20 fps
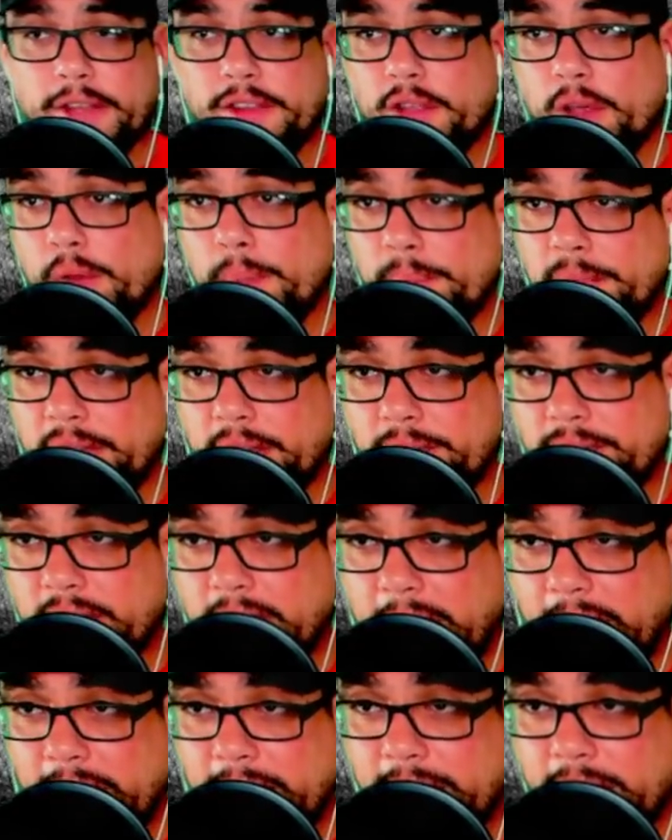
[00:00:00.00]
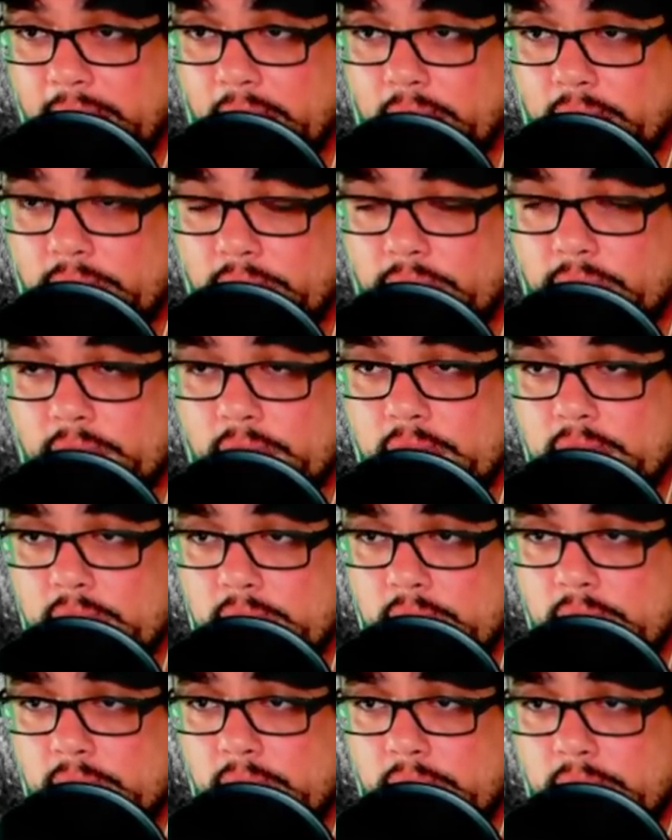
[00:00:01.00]
don't believe in aliens.
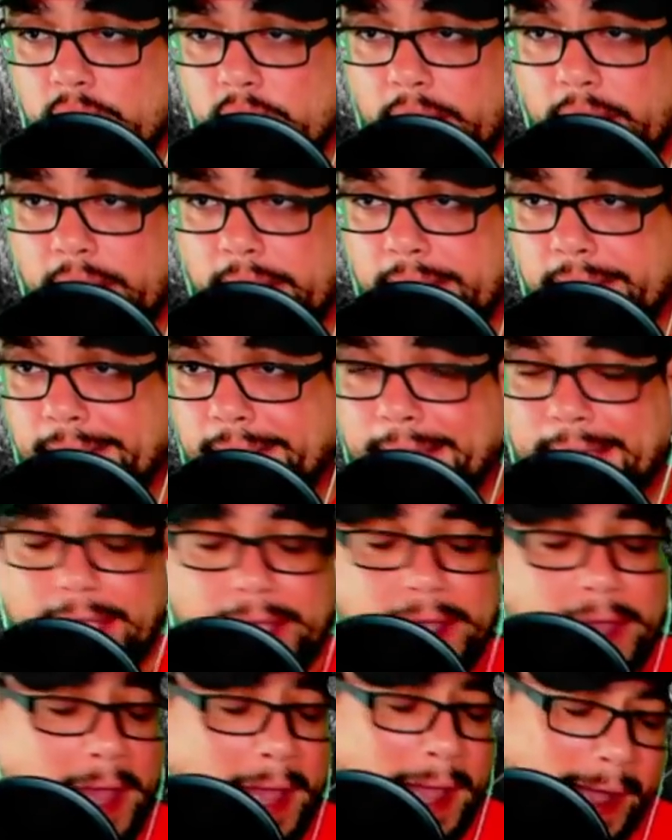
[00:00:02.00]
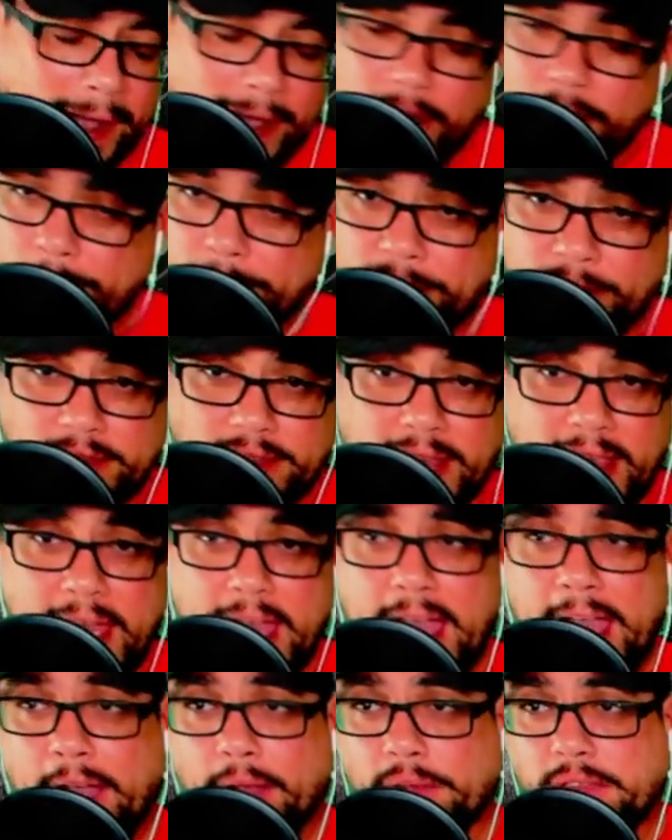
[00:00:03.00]
I I got to put that
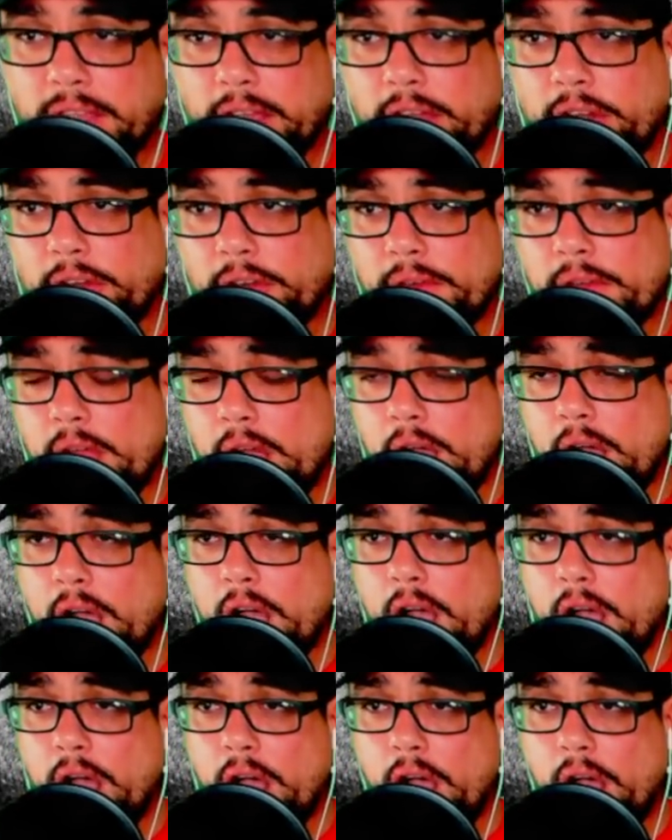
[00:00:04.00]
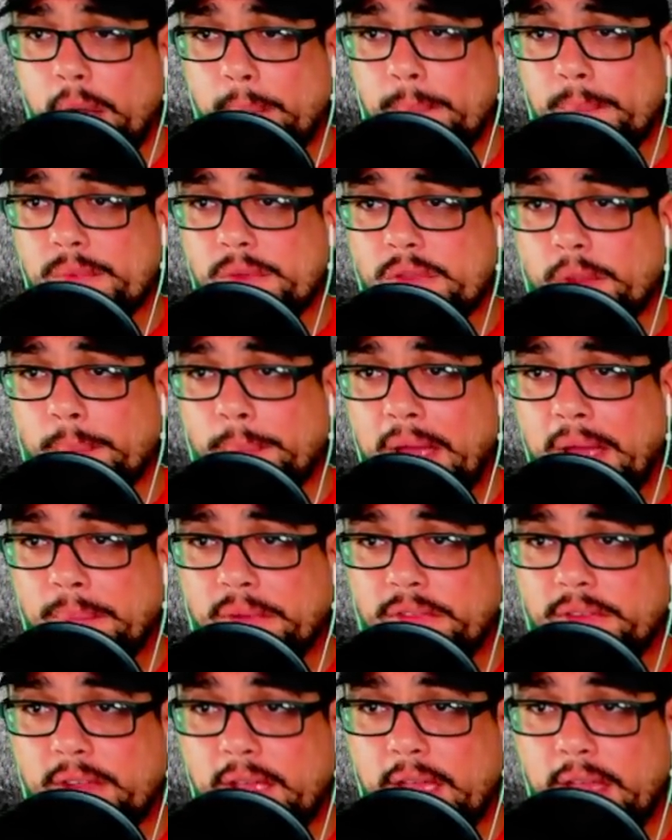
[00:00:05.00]
out there. The
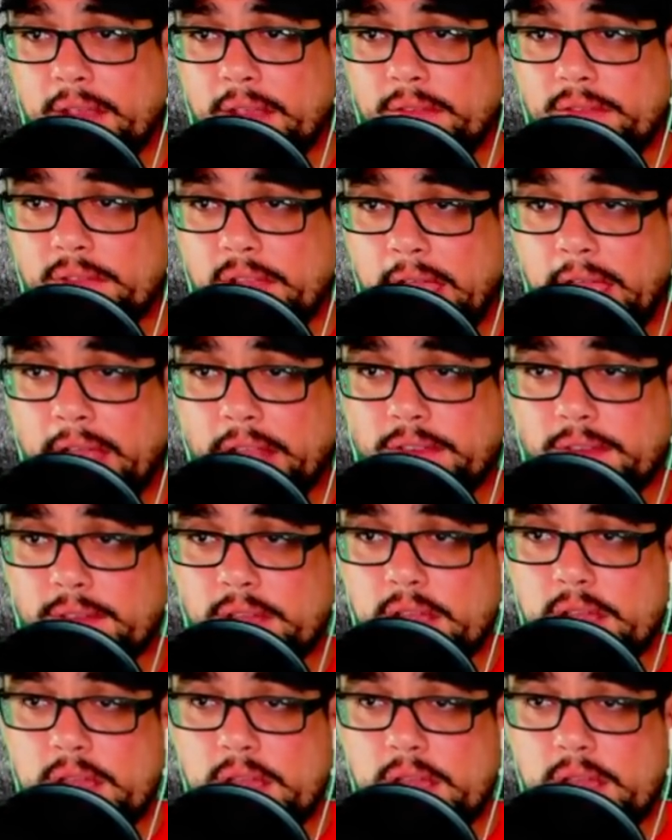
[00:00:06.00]
Bible says that